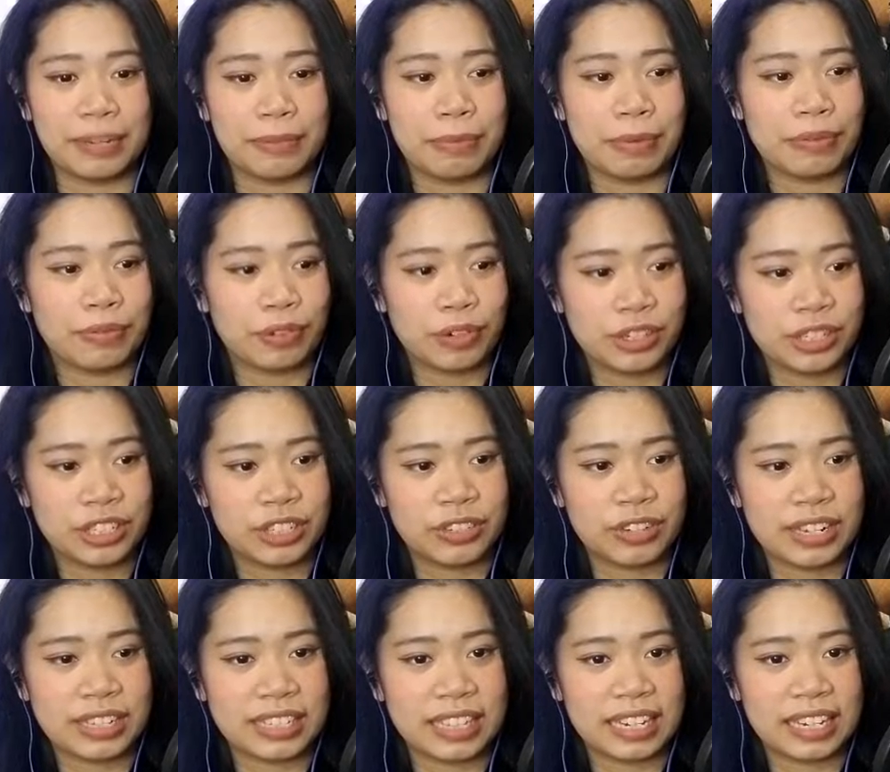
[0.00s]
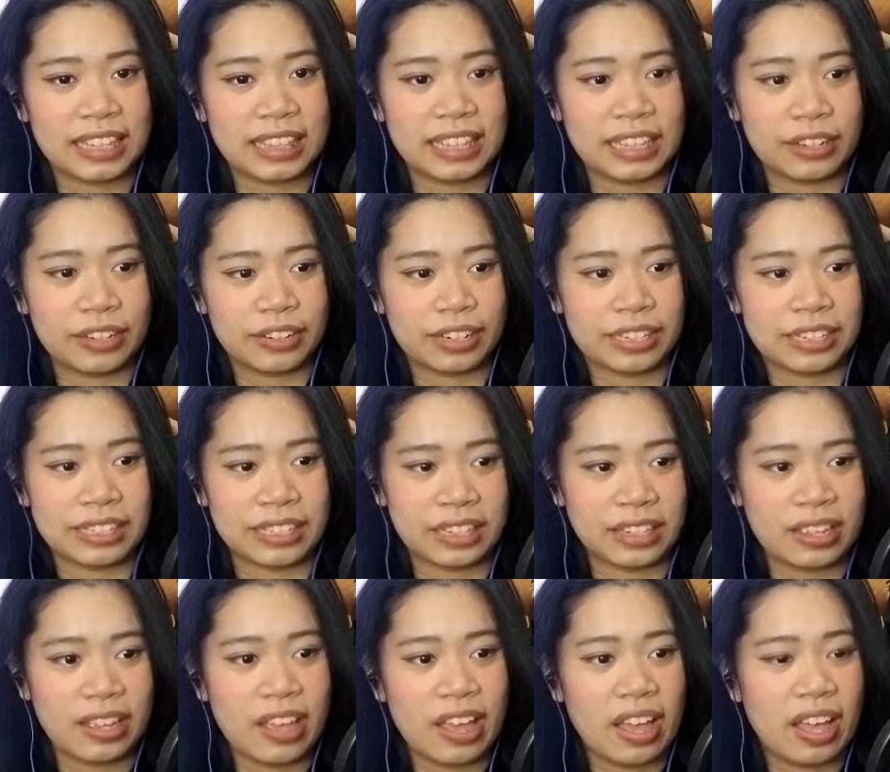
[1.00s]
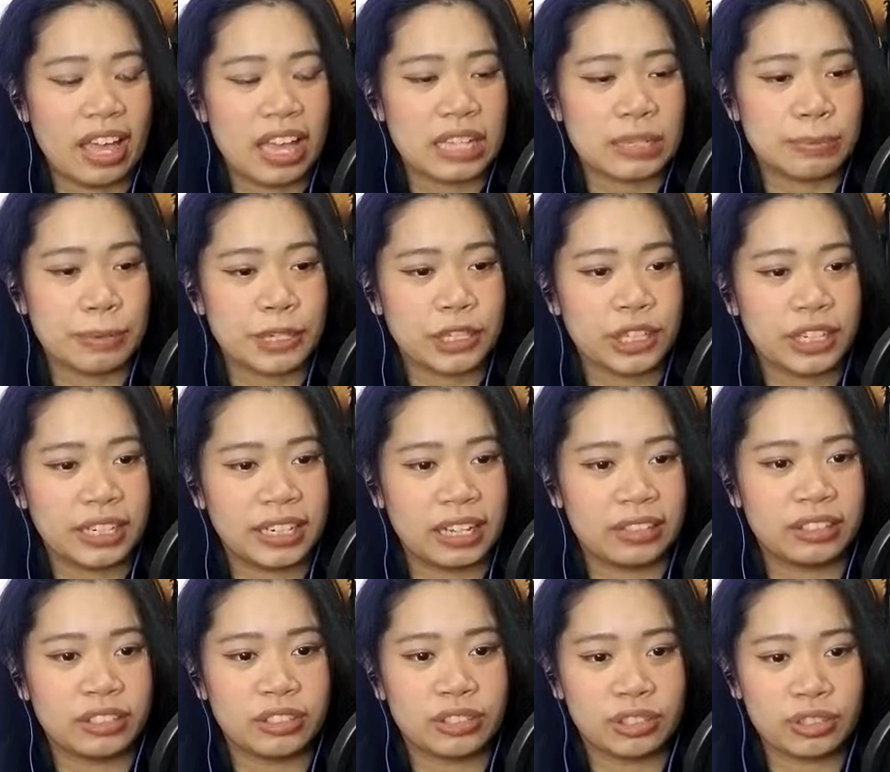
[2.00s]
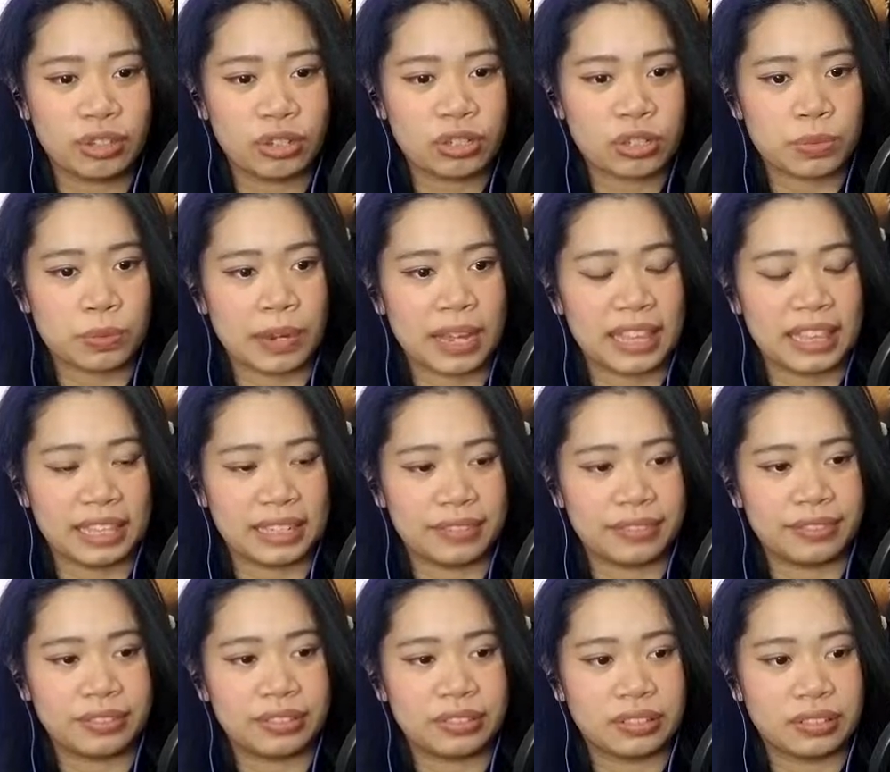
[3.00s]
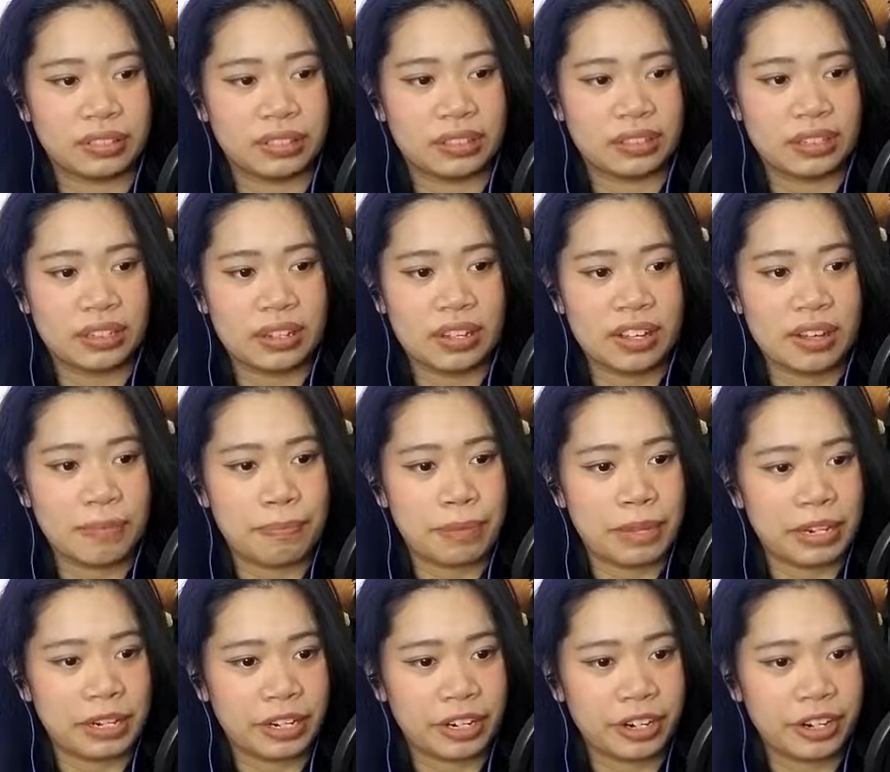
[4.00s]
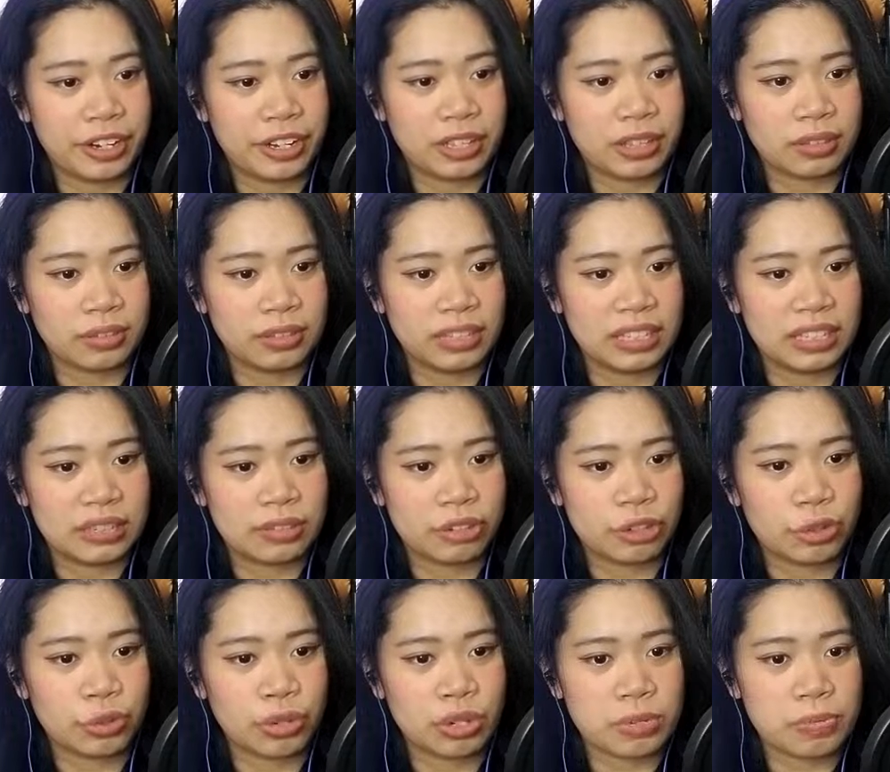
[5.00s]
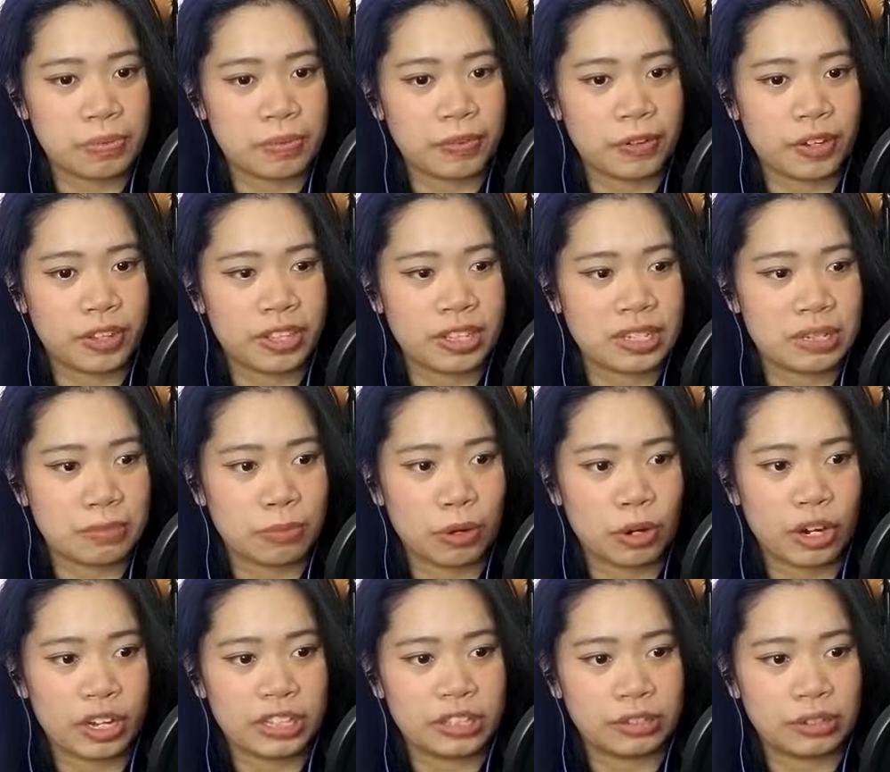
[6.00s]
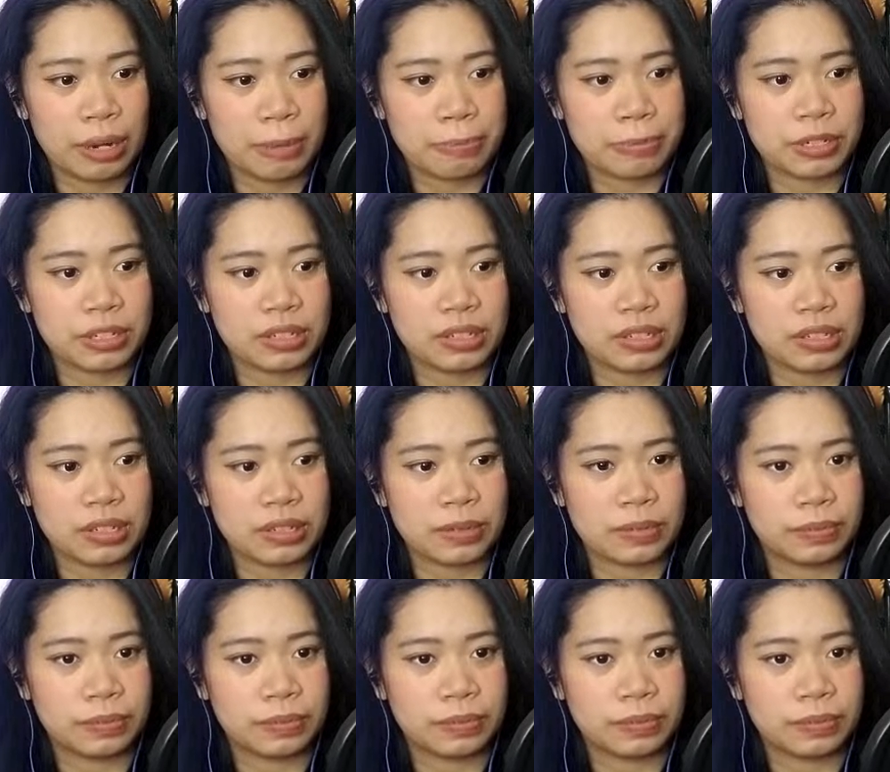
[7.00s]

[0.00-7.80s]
before she tries anything crazy, especially now that she knows where I live. Better hurry through these rituals before there's more interruptions.